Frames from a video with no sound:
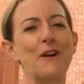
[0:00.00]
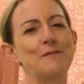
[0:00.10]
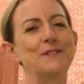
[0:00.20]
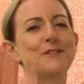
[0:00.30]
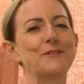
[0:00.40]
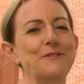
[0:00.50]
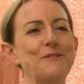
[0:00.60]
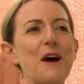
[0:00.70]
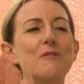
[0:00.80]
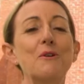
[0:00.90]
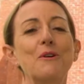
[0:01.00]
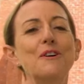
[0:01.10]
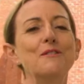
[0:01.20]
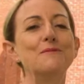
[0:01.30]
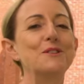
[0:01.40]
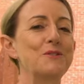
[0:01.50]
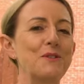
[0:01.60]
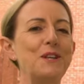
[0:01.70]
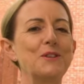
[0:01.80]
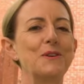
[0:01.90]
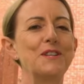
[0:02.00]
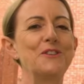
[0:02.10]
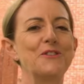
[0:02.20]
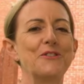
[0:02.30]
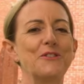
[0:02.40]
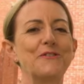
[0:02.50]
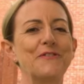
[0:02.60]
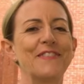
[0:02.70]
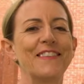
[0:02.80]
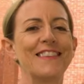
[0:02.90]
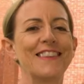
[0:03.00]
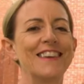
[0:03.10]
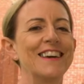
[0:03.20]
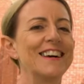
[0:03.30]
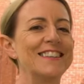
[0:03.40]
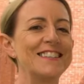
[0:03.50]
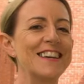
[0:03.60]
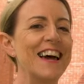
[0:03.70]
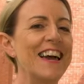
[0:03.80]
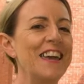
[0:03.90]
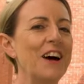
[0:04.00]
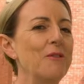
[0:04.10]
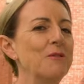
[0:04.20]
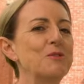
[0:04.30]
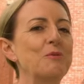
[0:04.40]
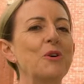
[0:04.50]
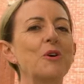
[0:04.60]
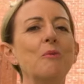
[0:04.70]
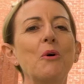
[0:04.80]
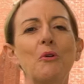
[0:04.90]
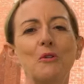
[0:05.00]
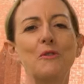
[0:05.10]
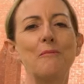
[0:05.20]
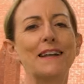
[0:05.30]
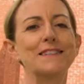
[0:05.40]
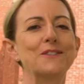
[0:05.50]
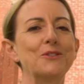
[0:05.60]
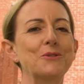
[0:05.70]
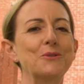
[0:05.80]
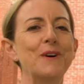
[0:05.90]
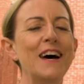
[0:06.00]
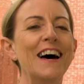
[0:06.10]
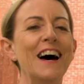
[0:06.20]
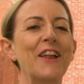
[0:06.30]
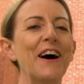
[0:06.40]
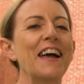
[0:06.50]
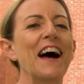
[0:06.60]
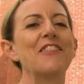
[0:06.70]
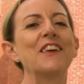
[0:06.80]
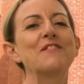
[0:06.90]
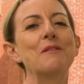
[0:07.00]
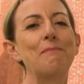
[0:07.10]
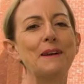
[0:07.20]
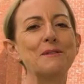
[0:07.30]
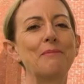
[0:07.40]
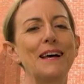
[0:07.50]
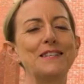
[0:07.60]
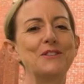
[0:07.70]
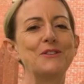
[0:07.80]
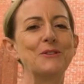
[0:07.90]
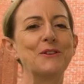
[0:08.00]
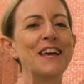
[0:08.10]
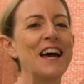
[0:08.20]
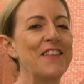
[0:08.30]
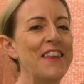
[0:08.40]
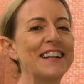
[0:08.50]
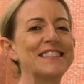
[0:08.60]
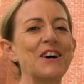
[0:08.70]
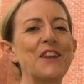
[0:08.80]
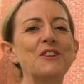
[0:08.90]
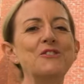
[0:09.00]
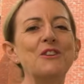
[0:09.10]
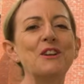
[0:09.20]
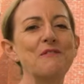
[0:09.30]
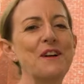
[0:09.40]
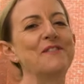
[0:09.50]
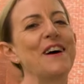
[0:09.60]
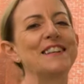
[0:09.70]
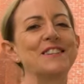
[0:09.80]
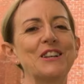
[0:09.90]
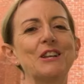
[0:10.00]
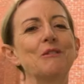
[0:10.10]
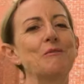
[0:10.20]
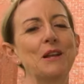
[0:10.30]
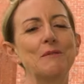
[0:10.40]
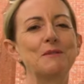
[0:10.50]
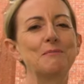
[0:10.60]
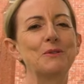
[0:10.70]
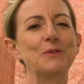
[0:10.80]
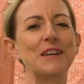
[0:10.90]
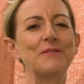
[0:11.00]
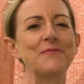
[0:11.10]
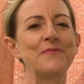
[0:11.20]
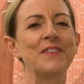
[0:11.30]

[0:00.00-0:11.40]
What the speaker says: Grammar School and welcome to 2022. Today I want to welcome all of you back to school, and I can't think of a better place to do it than outside our newly renovated Louis Williams building.